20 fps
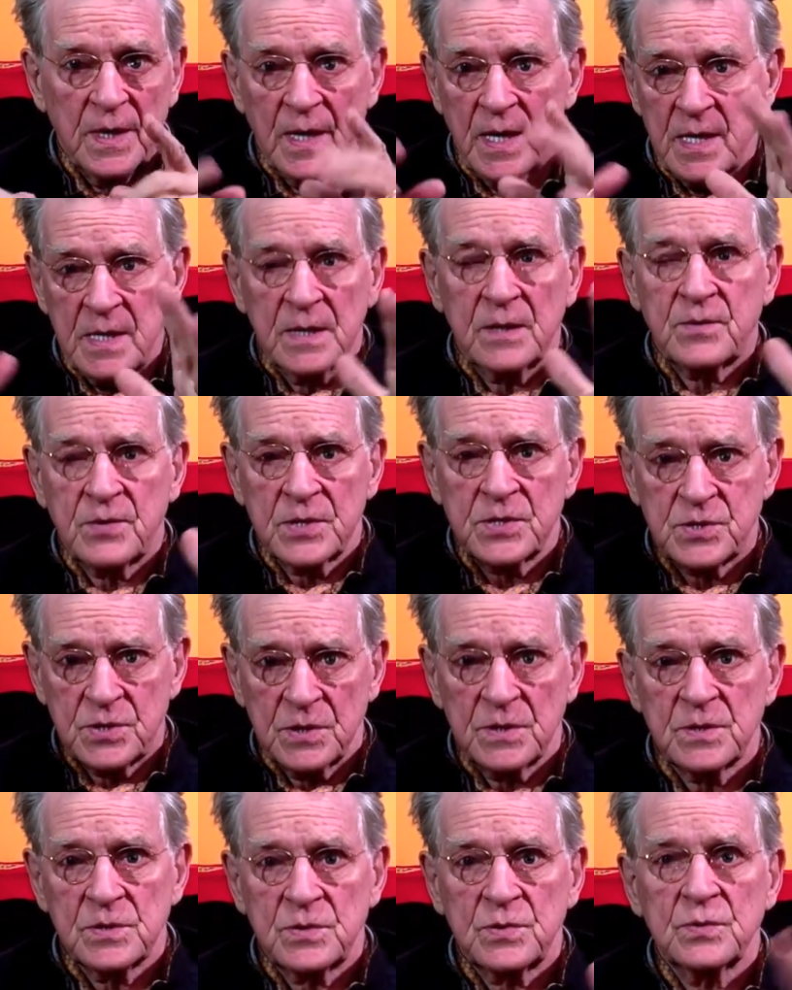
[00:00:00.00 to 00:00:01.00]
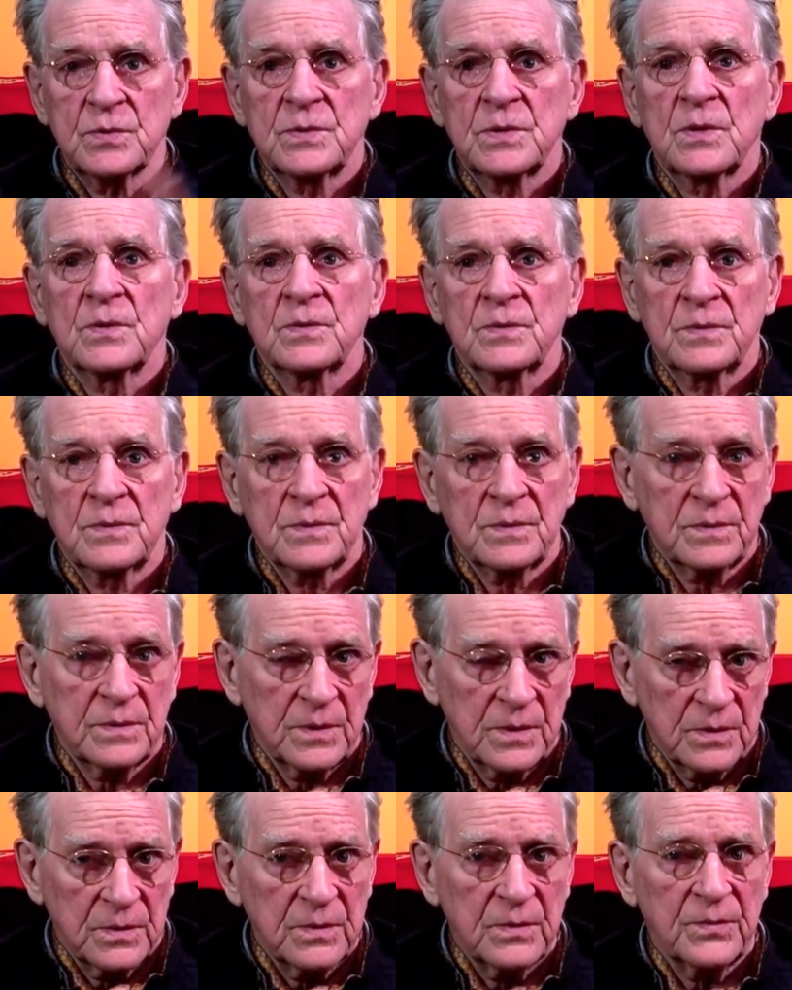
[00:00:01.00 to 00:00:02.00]
Any Christians who don't,
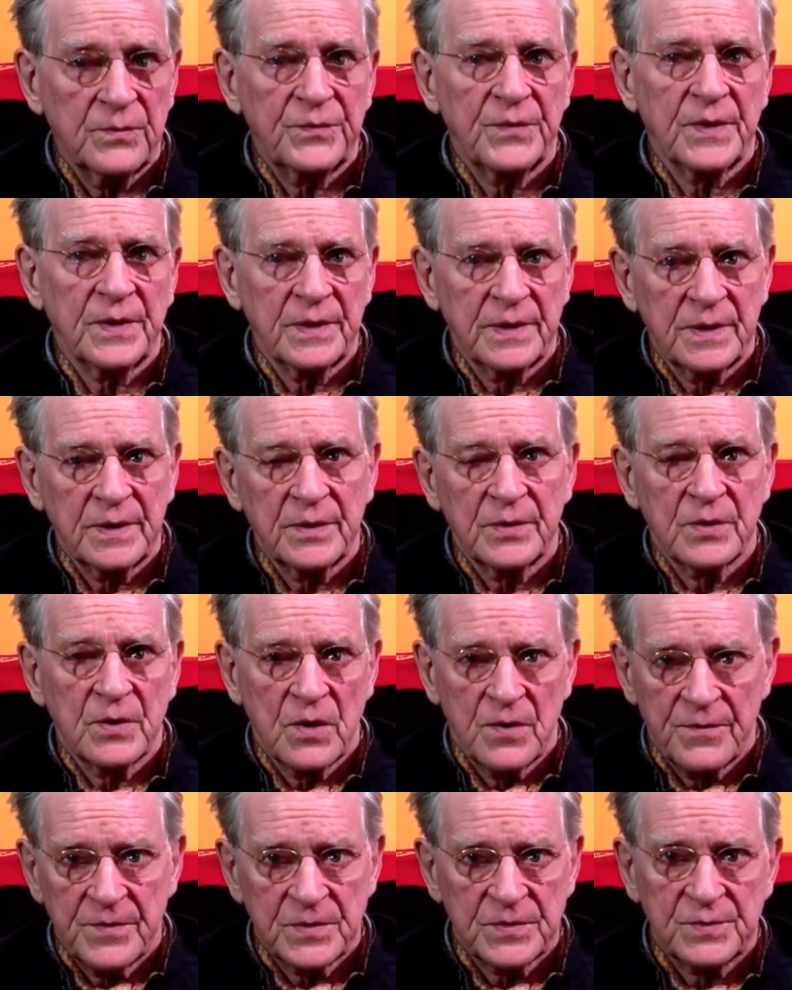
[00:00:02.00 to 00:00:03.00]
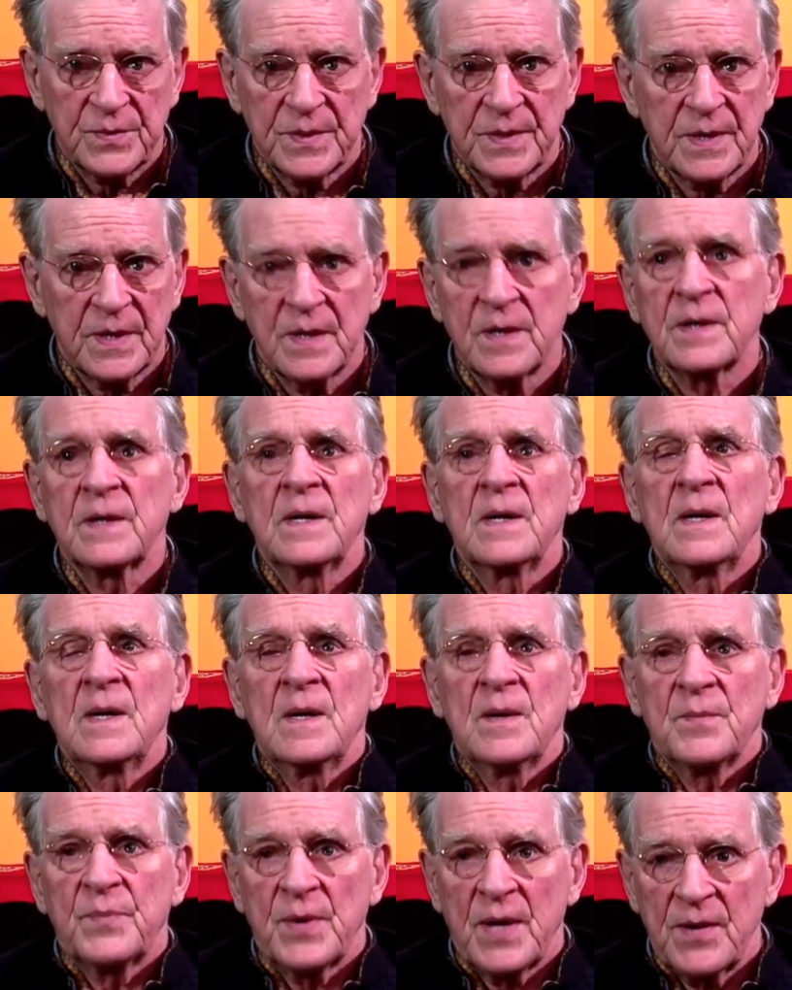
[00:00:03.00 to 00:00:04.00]
you know, feel a little nervous with their
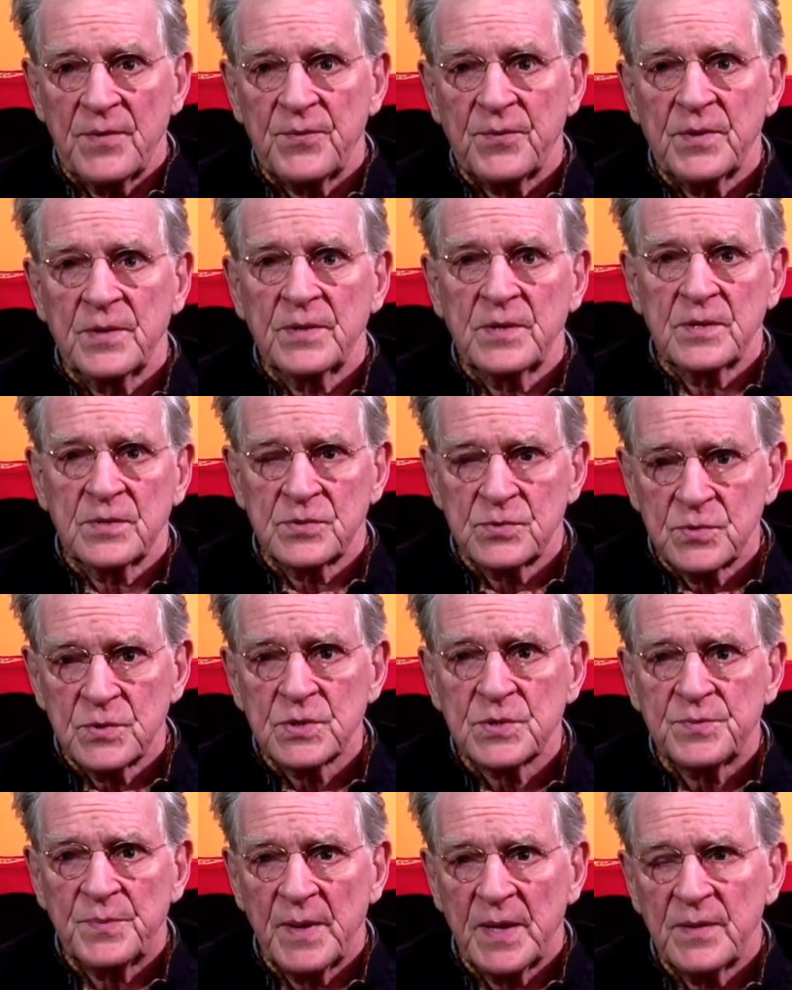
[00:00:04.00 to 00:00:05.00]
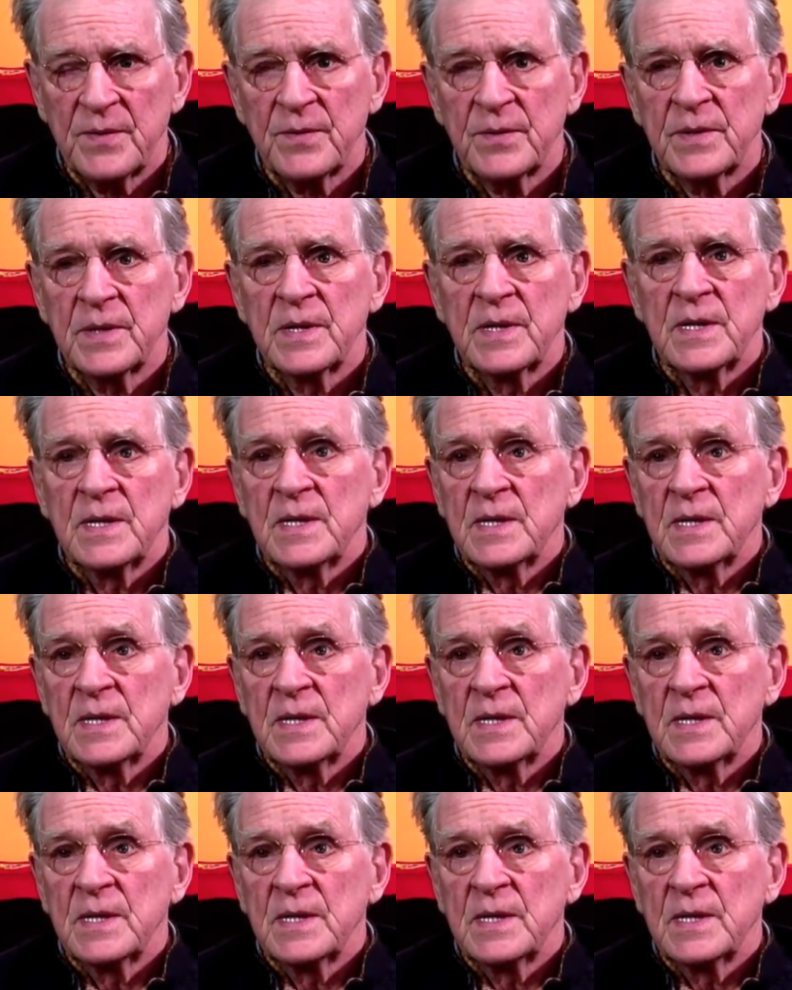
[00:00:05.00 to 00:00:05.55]
brethren, their Jewish brethren,